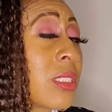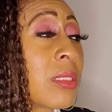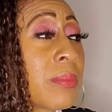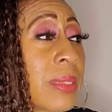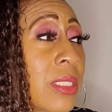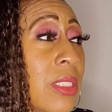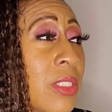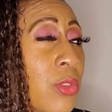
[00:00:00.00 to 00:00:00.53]
as much
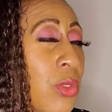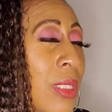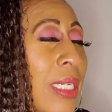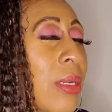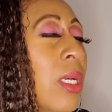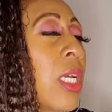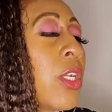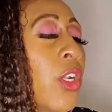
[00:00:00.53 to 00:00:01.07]
interest. Now,
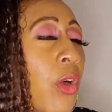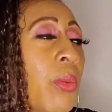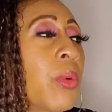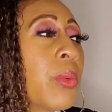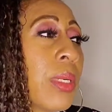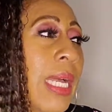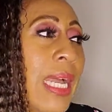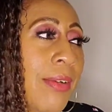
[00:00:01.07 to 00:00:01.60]
no one will
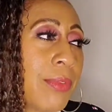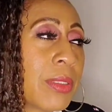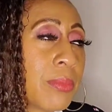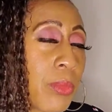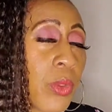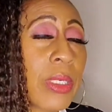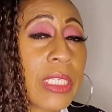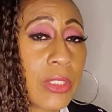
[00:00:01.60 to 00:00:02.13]
have
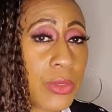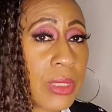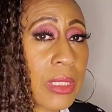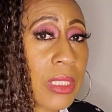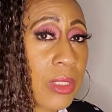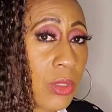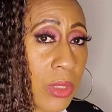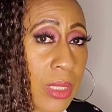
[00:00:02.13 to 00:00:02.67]
more interest
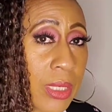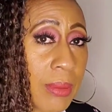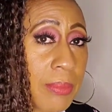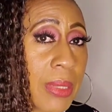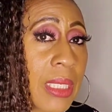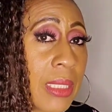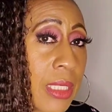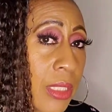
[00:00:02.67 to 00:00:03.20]
in your
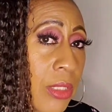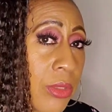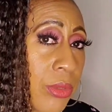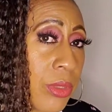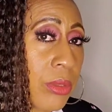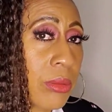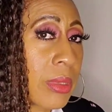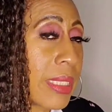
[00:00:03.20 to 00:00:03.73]
company than you do.
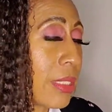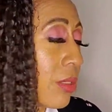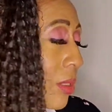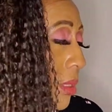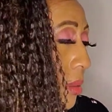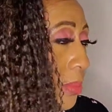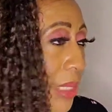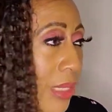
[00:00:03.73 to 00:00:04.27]
Let's
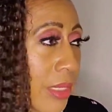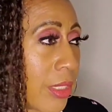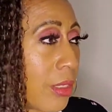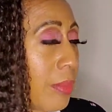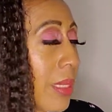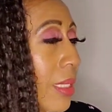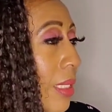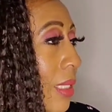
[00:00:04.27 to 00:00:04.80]
just be clear,
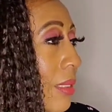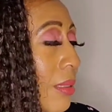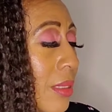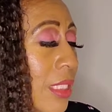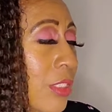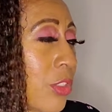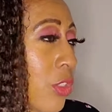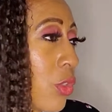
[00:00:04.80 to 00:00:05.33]
because it's